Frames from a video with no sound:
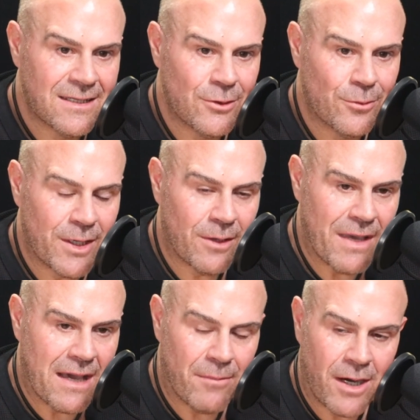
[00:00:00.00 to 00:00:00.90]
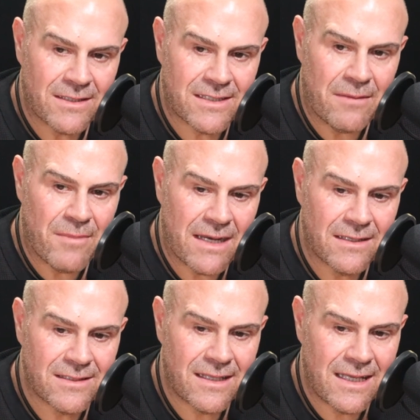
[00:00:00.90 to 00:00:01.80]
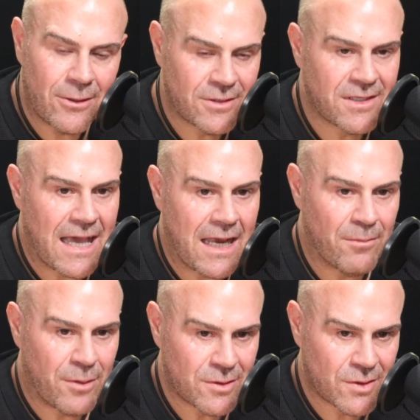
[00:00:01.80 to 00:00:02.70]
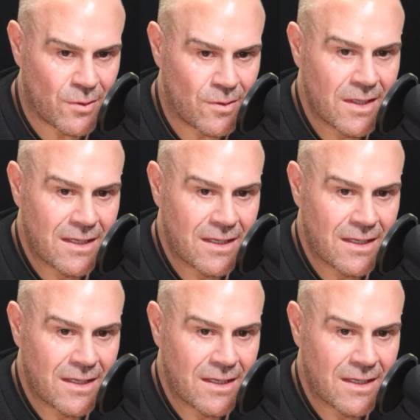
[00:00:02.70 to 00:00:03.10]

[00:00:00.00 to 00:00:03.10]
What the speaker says: who'll be about Mindset Matters, and then on to Alan Bonsall,